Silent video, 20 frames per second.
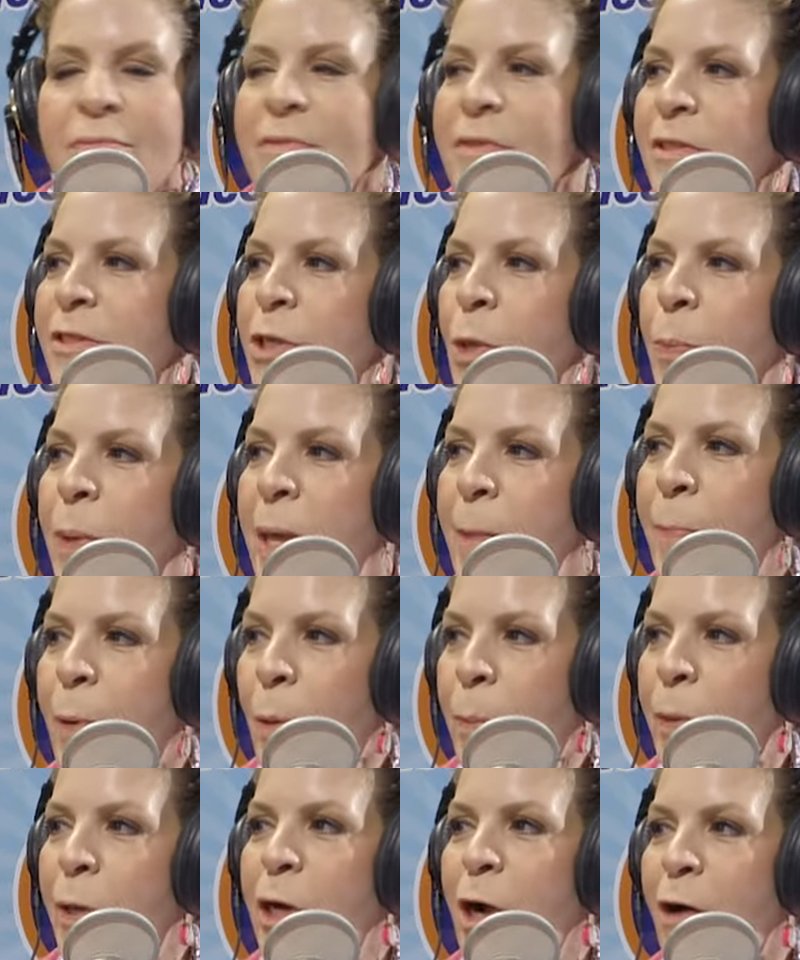so people
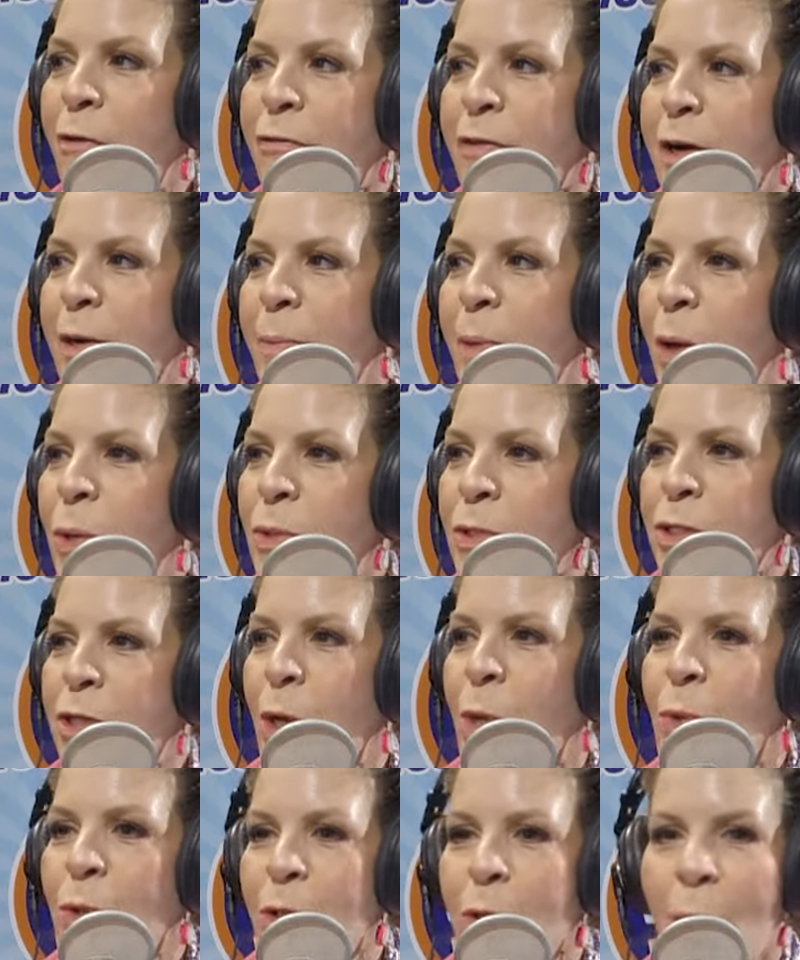put off pheromones, so
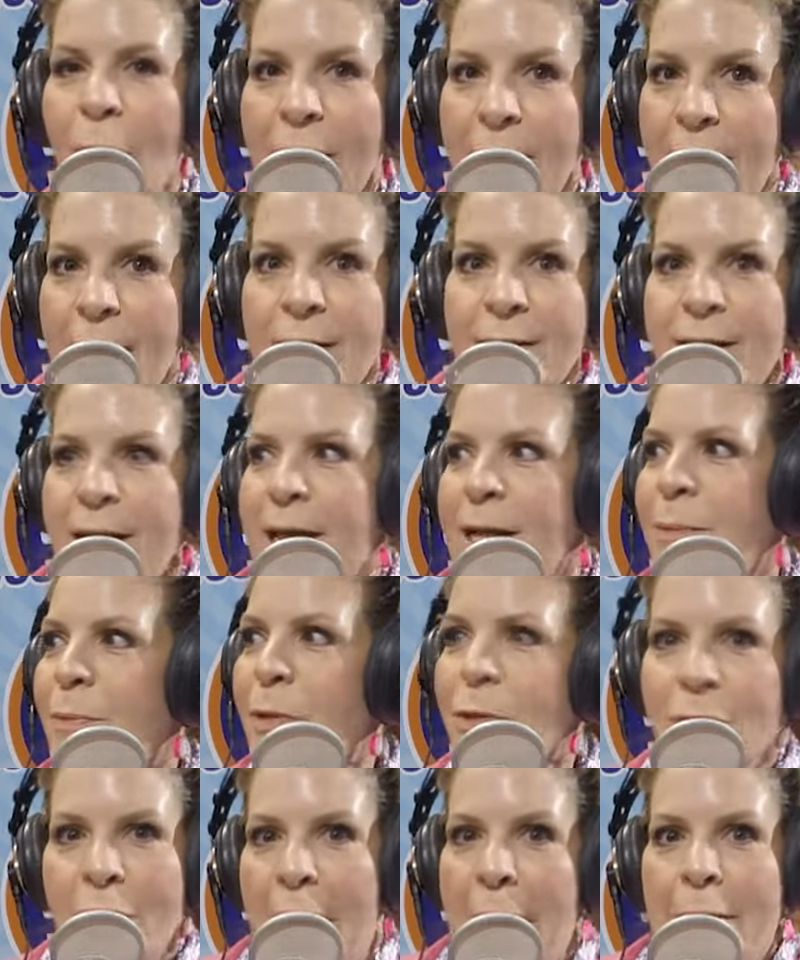do I guess animals.
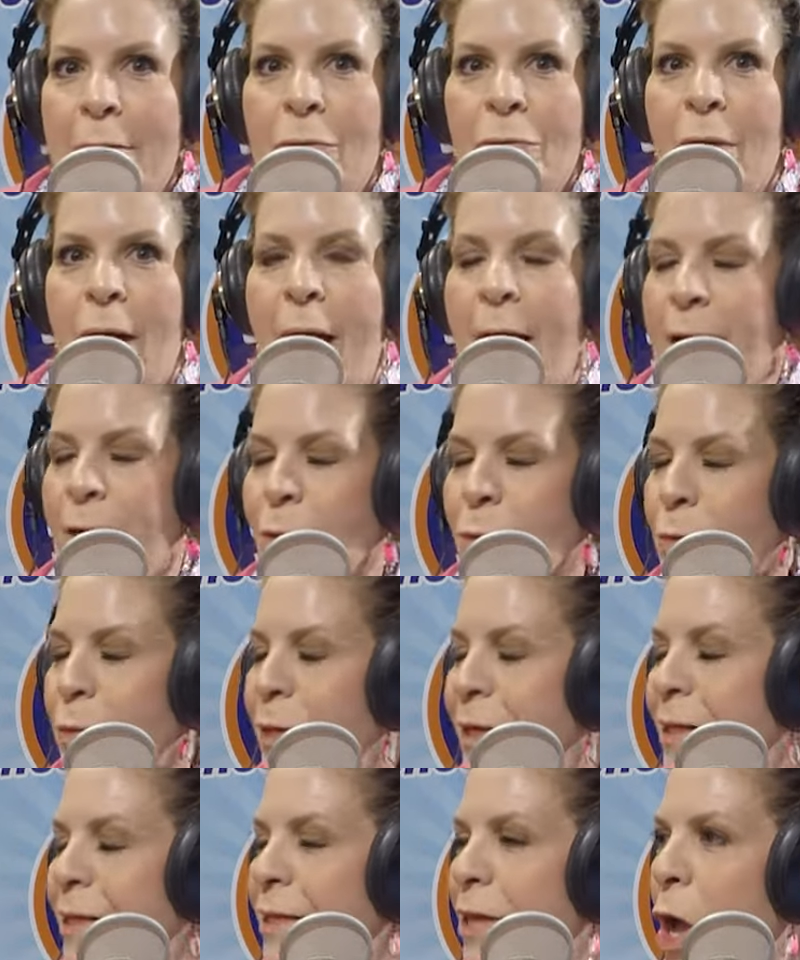I don't I don't
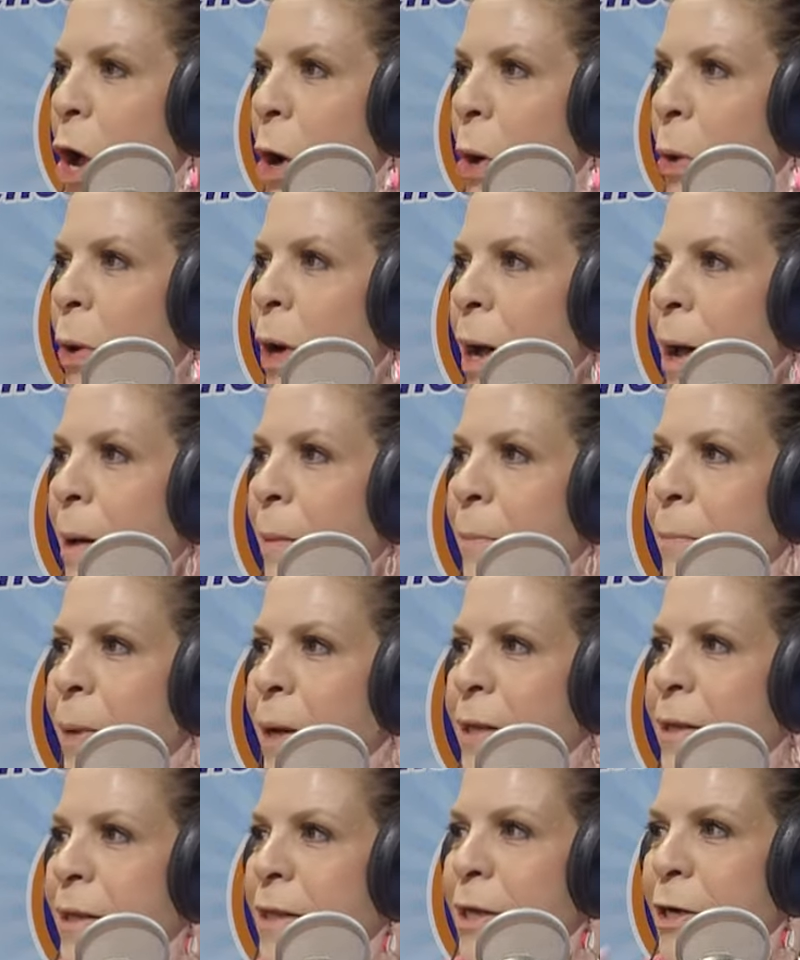really know, but
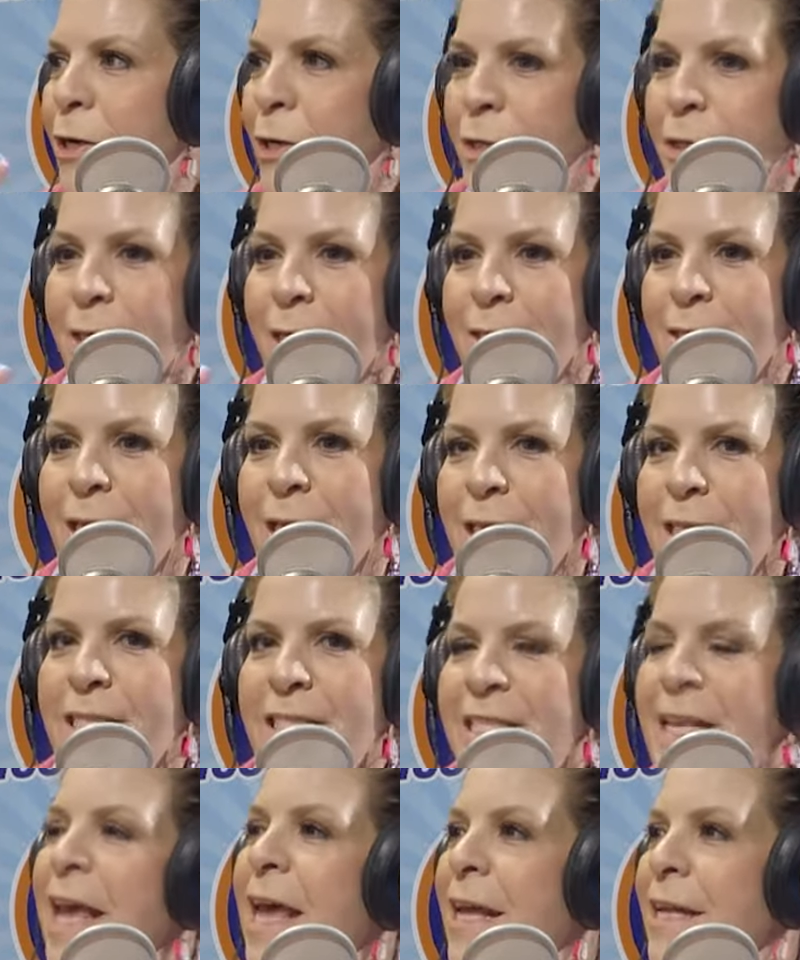they're it's like a
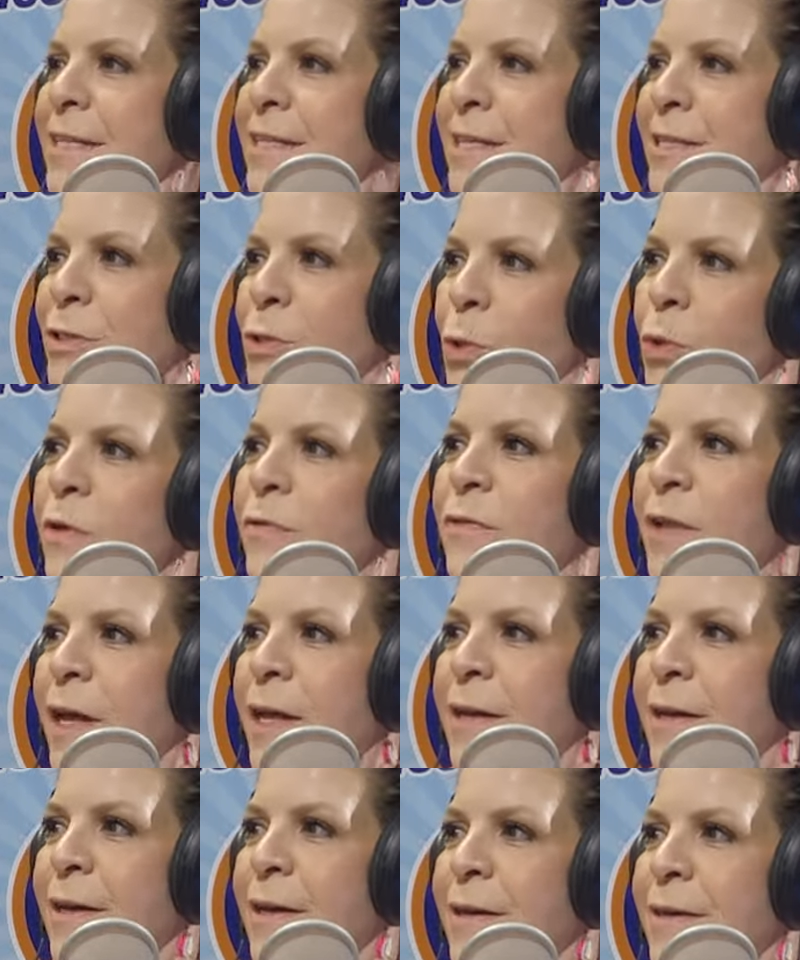scent. It's sort of like
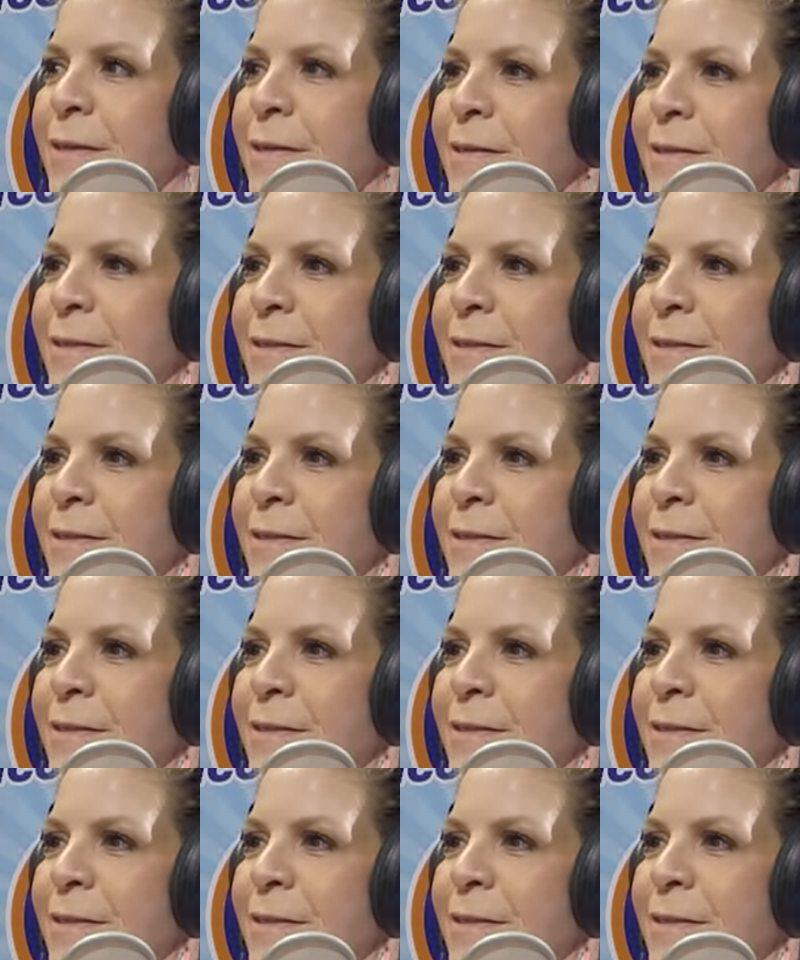a